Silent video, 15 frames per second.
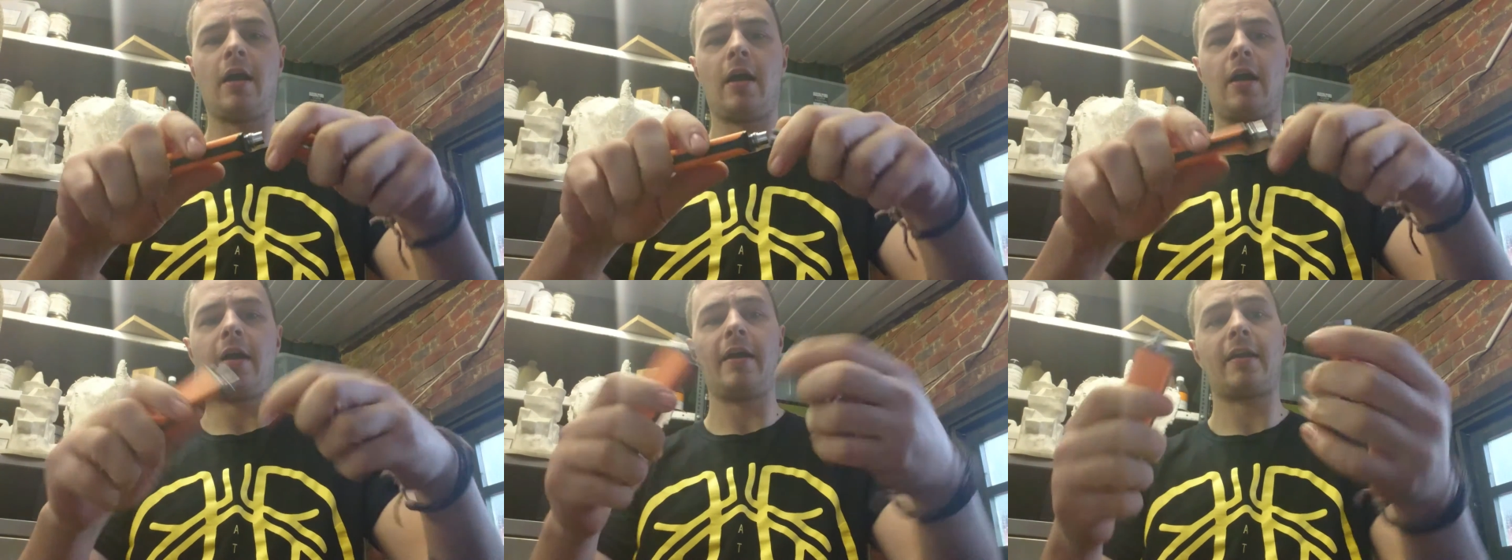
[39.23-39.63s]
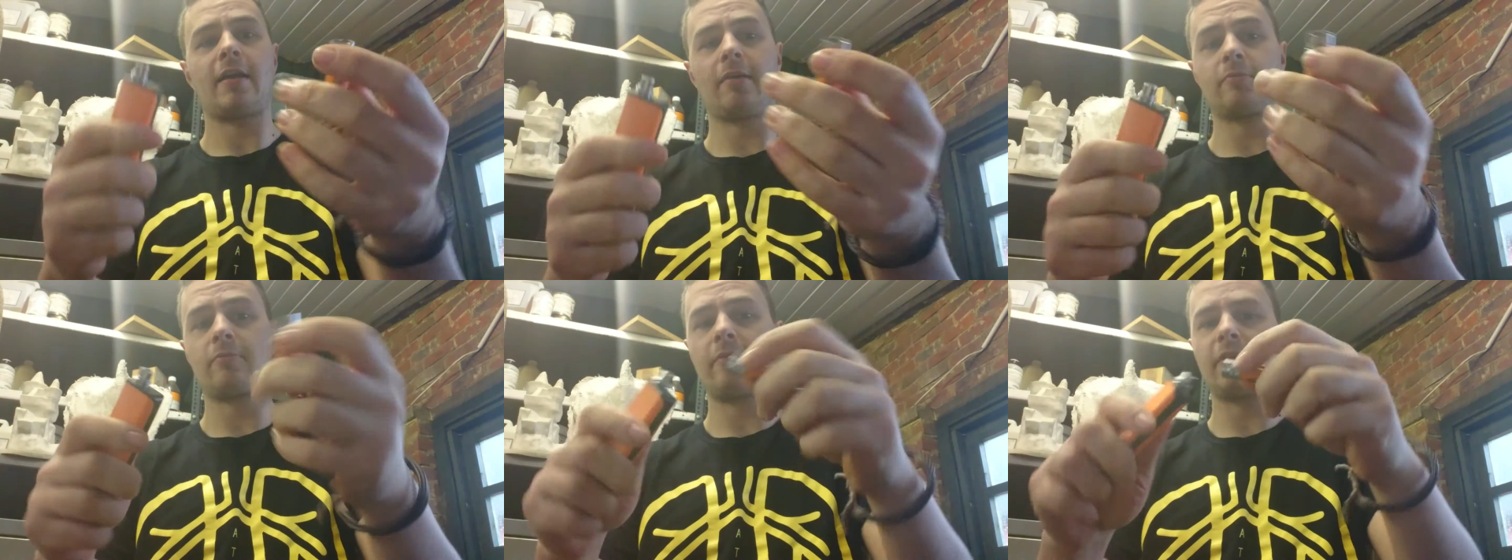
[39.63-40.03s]
It
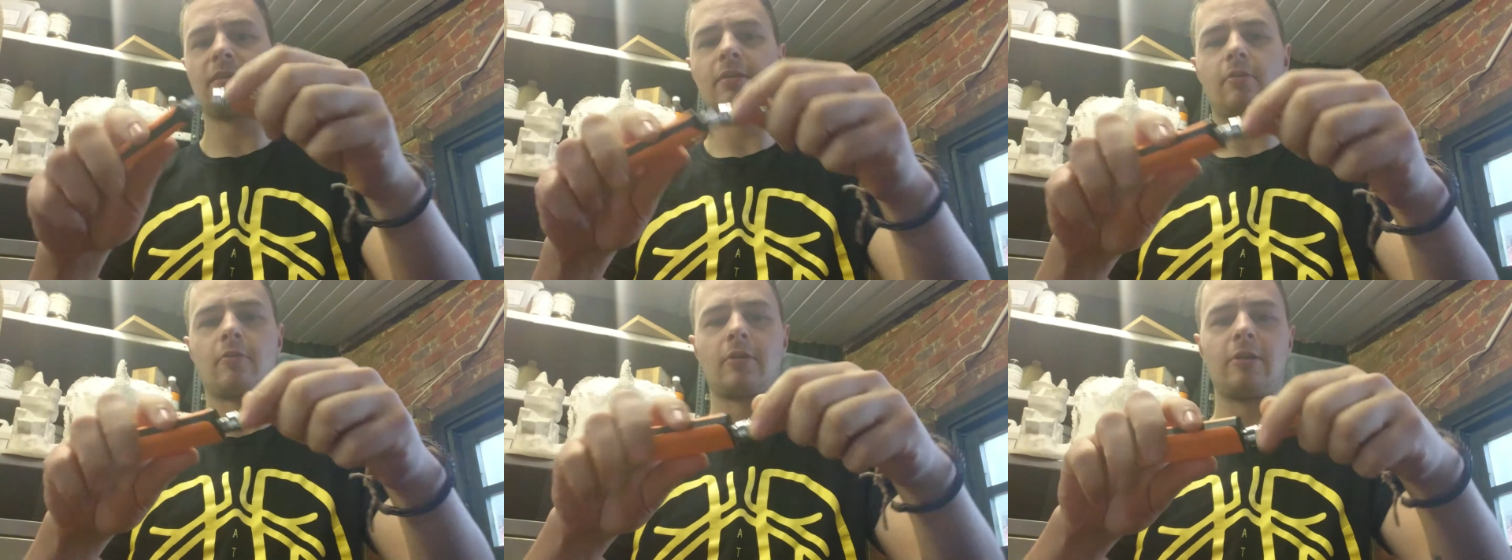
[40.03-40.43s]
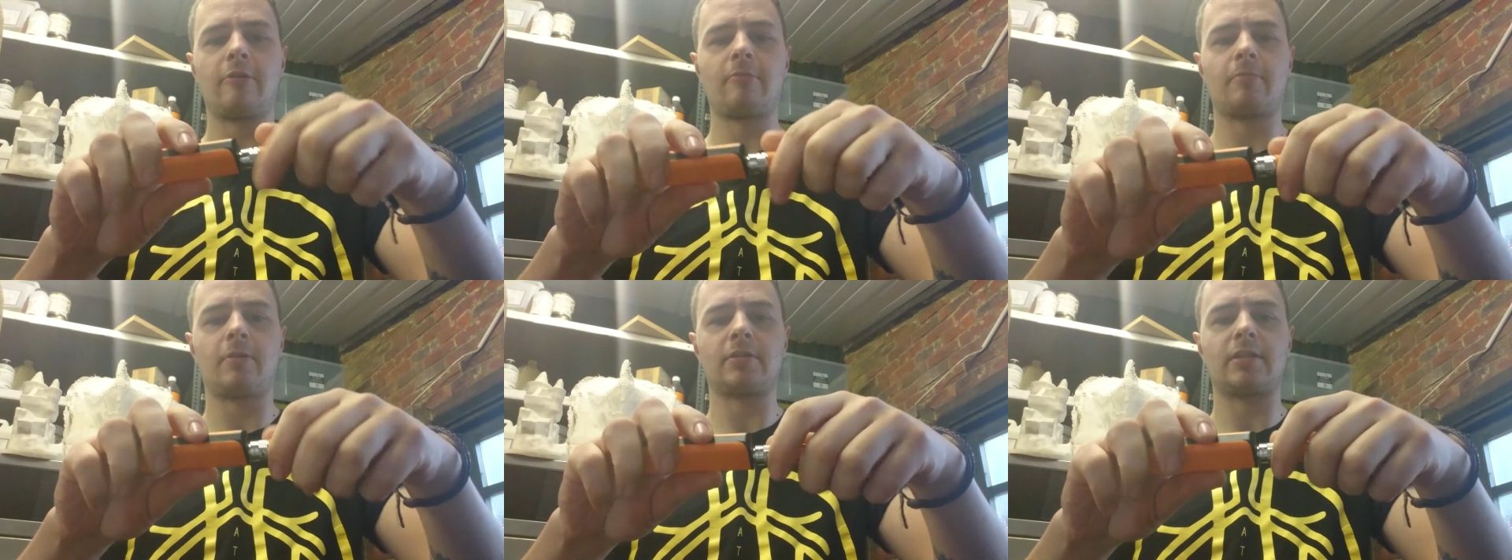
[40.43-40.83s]
comes with this little
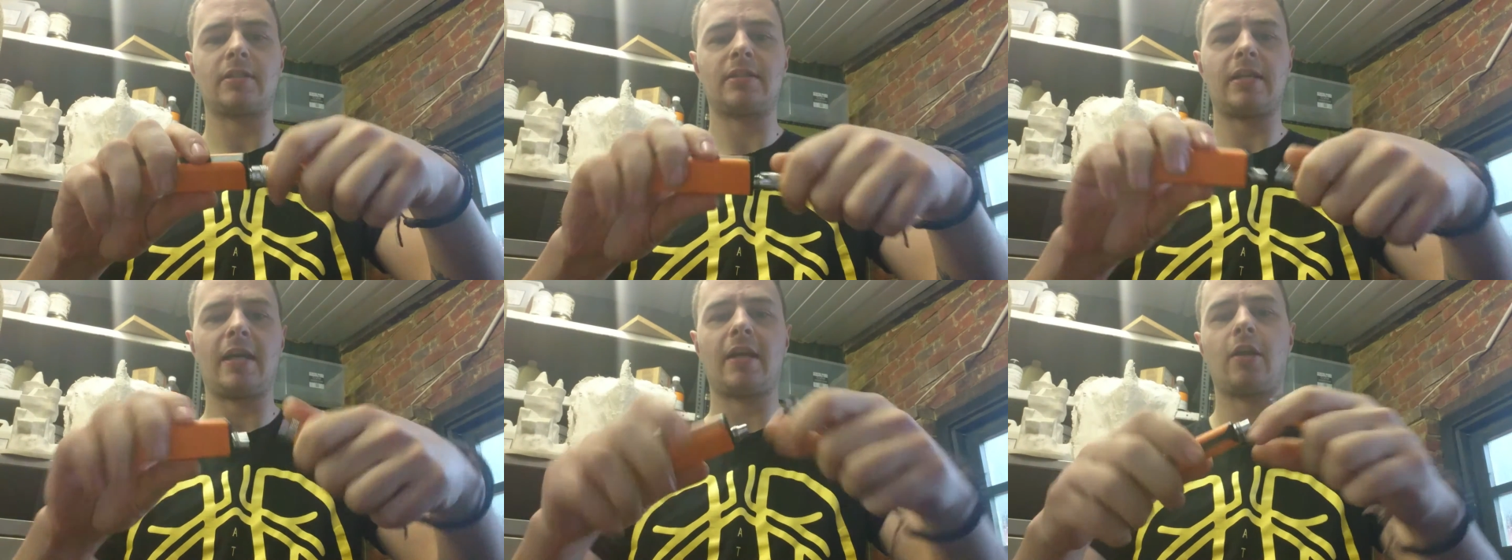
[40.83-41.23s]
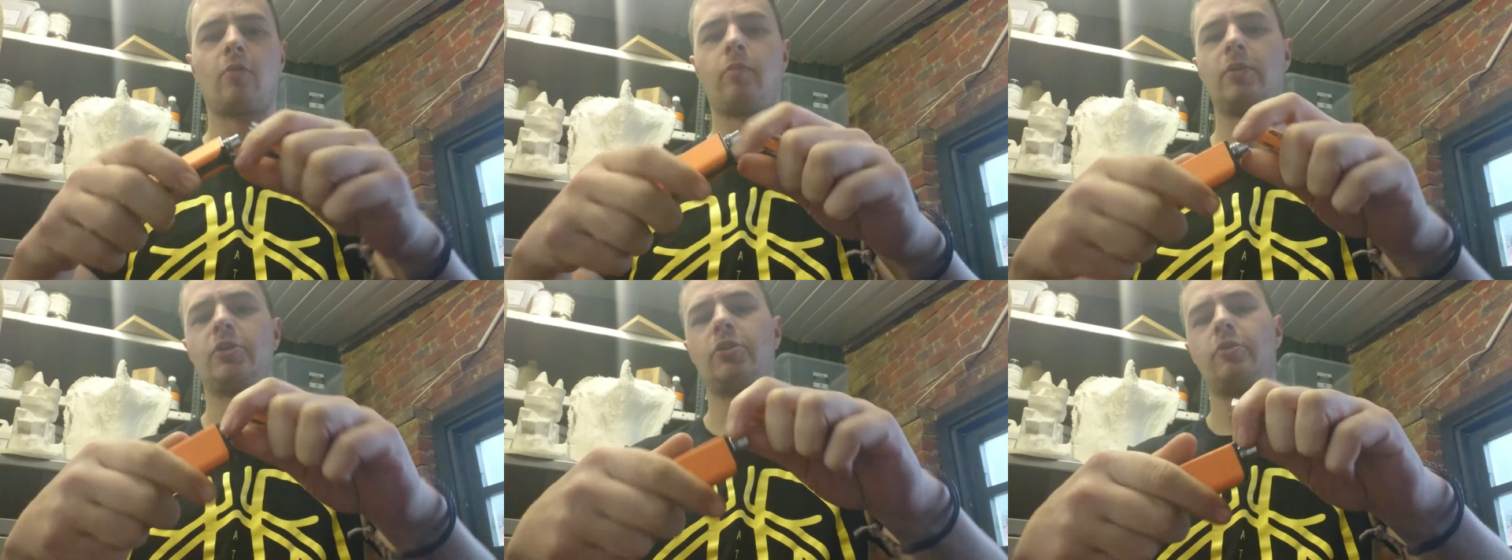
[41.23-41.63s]
clearomizer
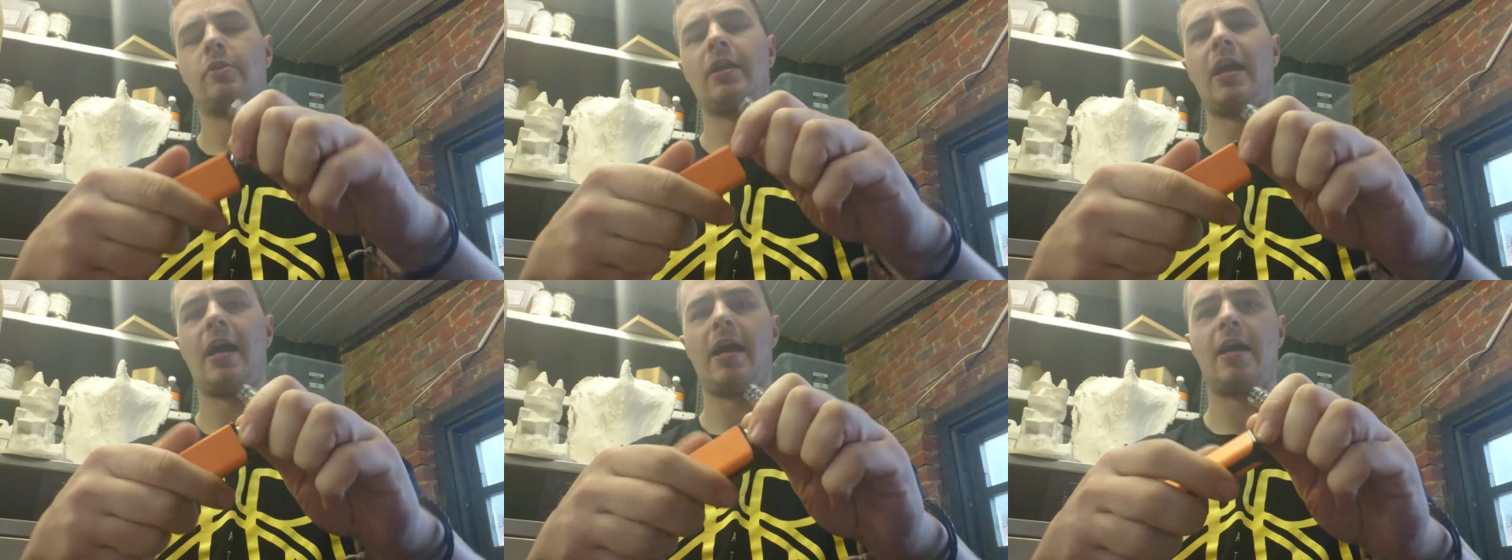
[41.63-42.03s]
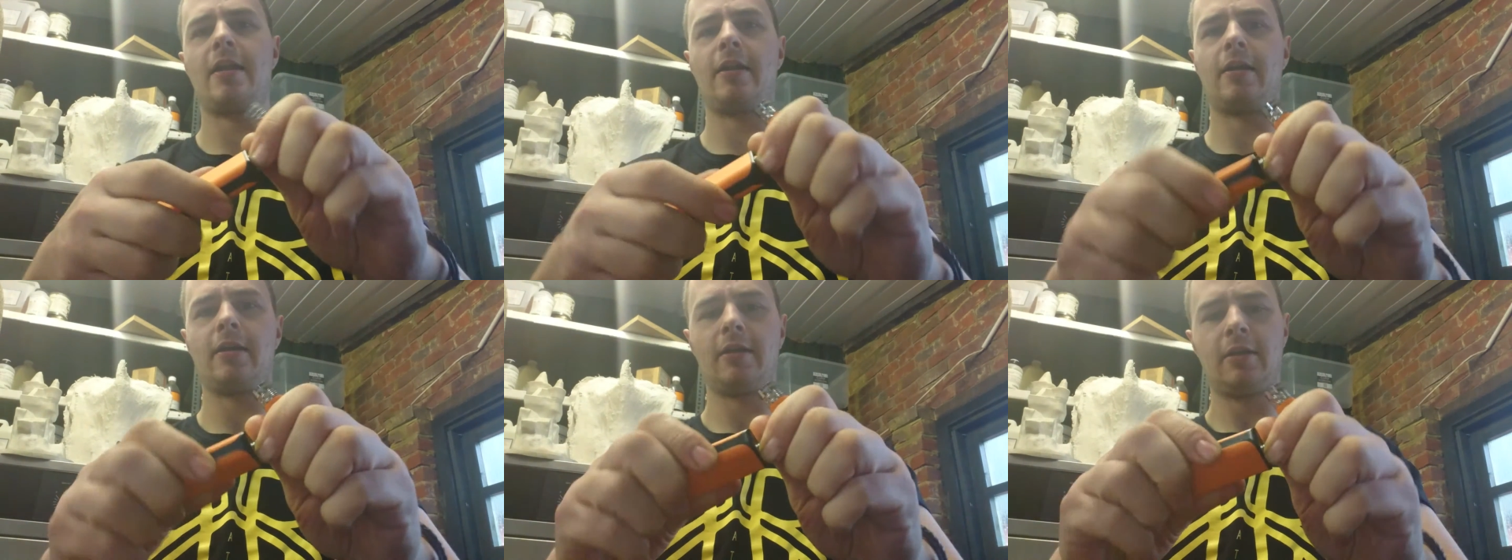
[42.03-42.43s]
tank, which you
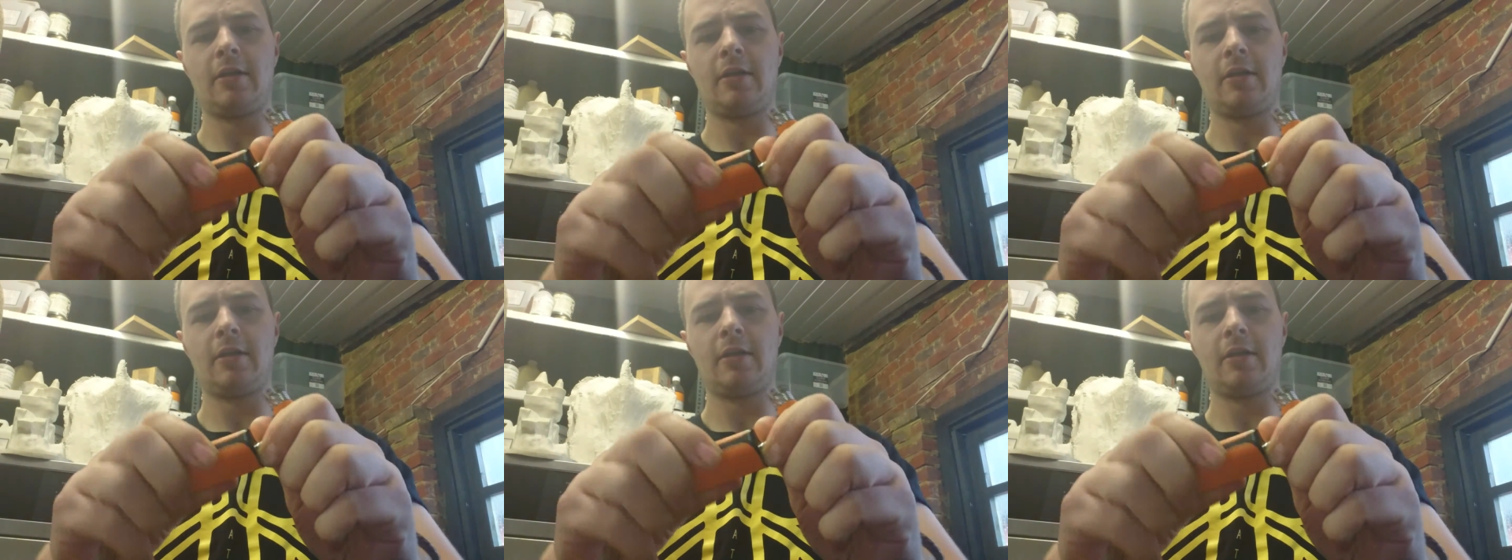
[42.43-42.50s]
can